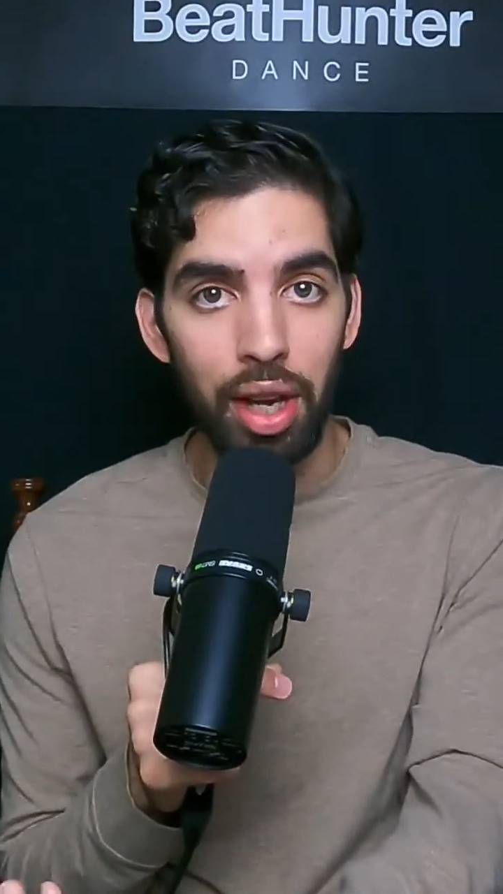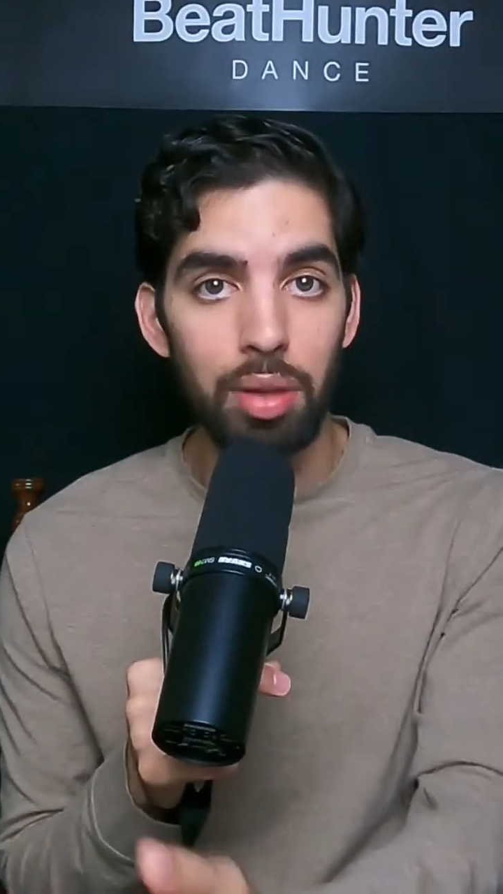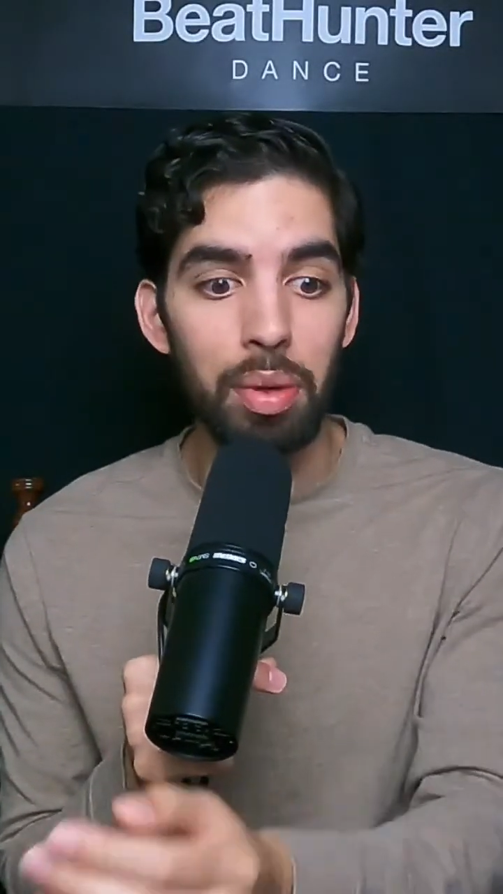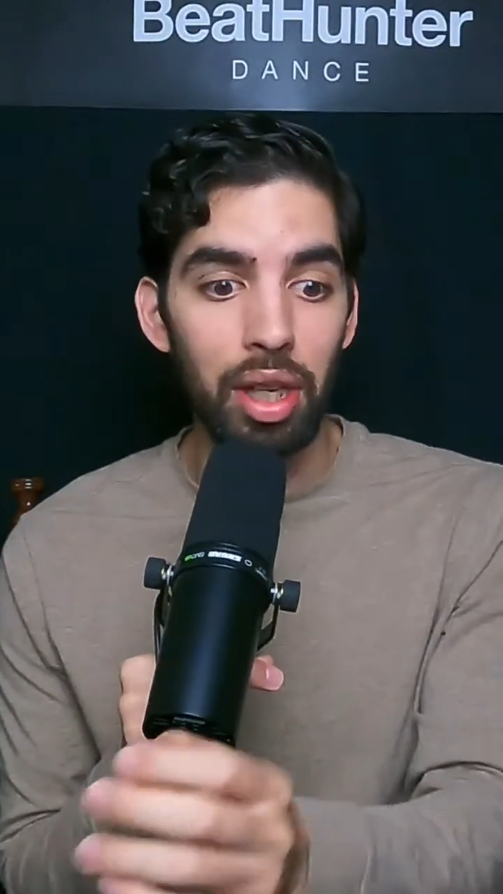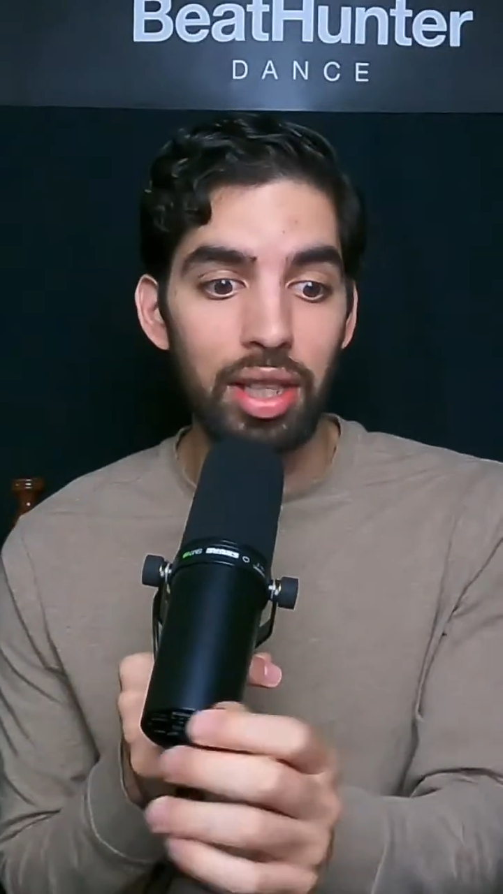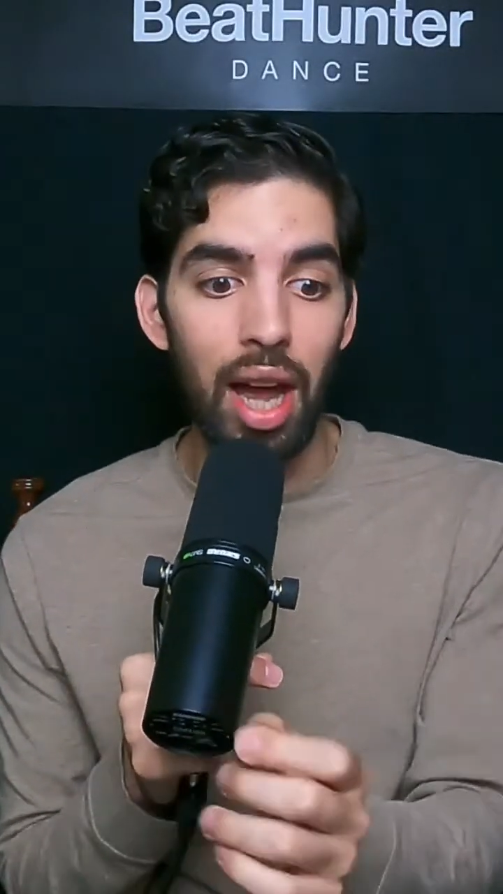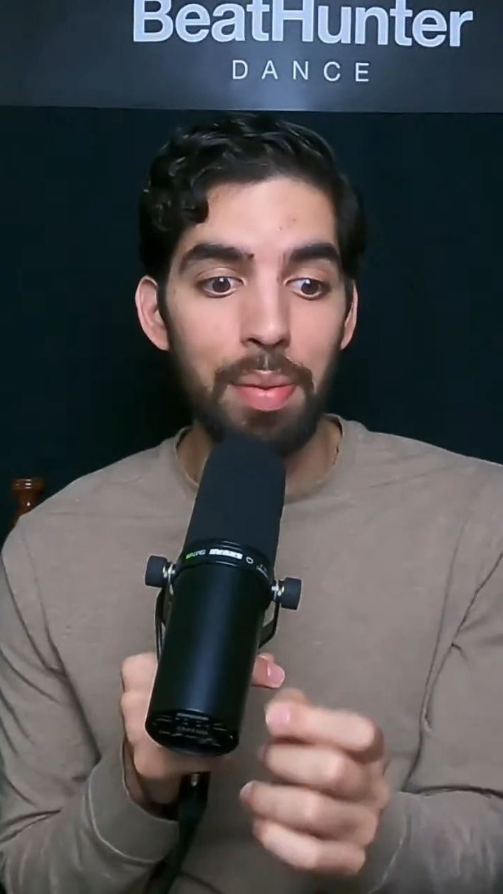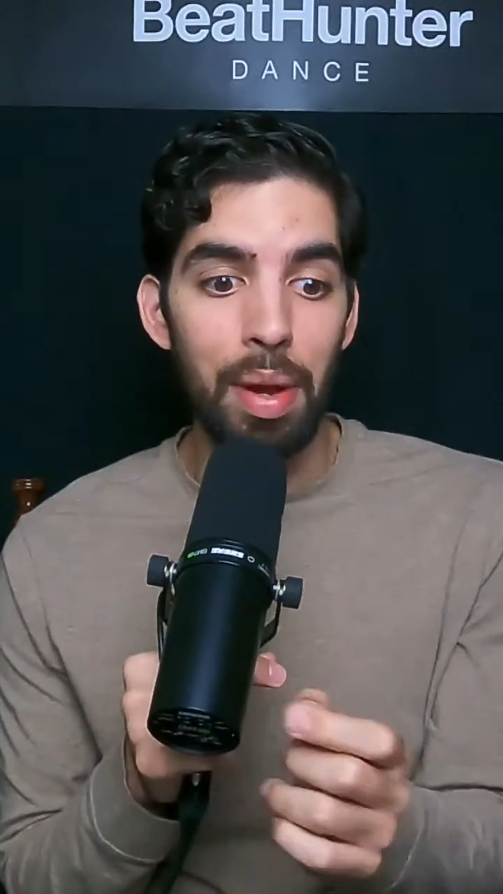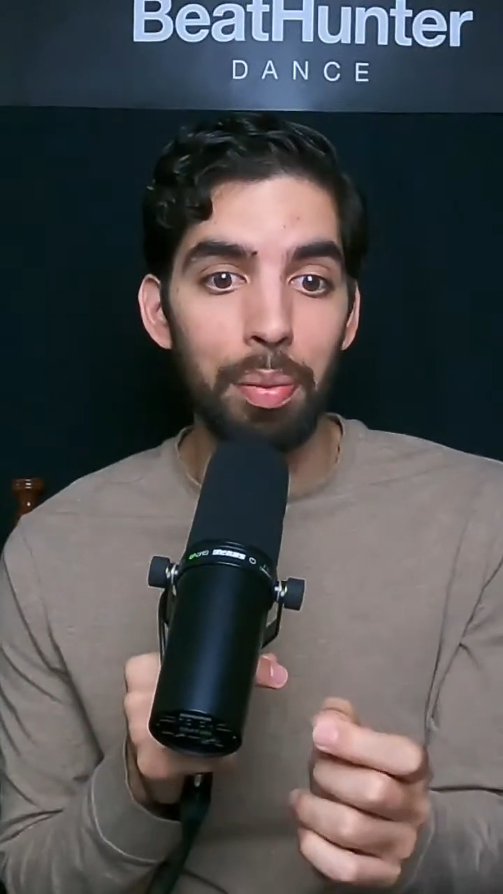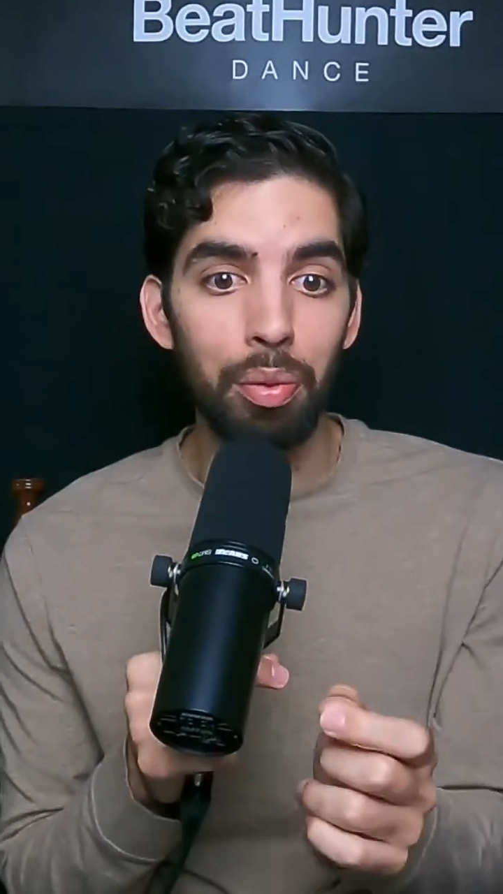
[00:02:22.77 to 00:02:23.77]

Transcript: because I'm able